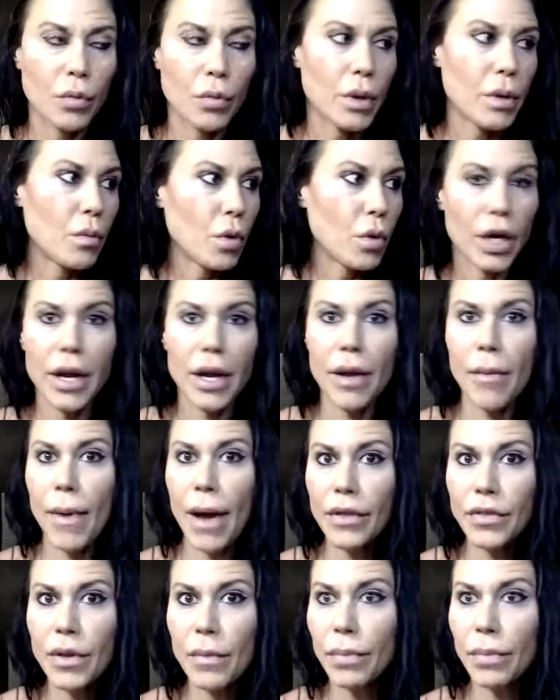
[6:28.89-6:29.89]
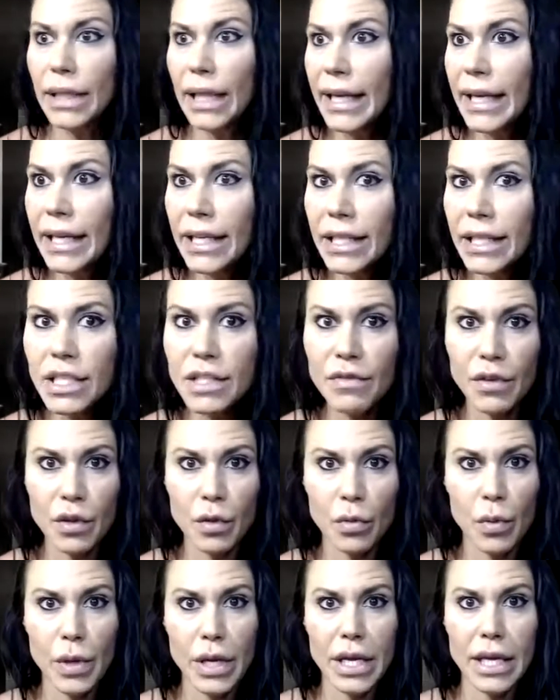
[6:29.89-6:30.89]
We worry about the plans for
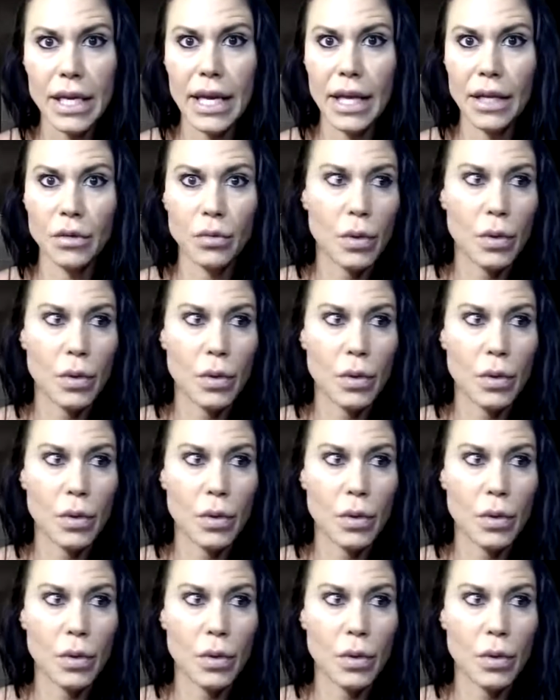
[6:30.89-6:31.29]
the weekend.